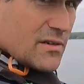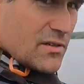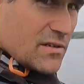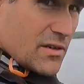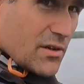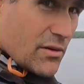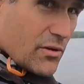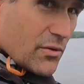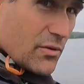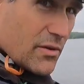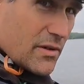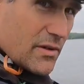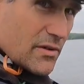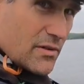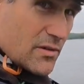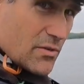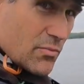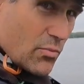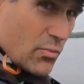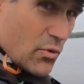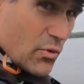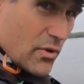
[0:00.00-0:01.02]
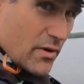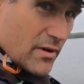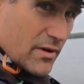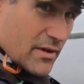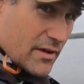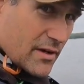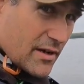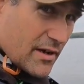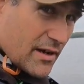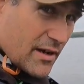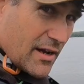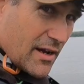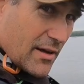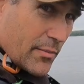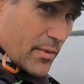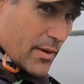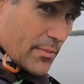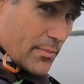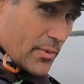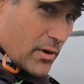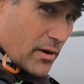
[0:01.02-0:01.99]
So it's important to
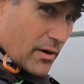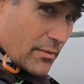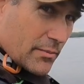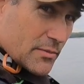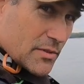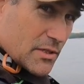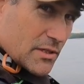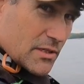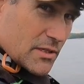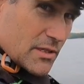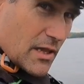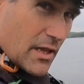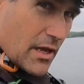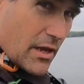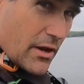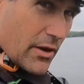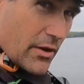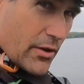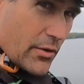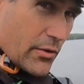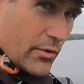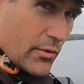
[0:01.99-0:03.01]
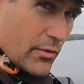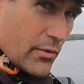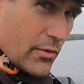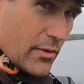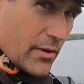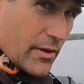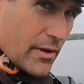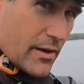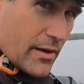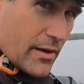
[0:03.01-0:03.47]
come up on them slow,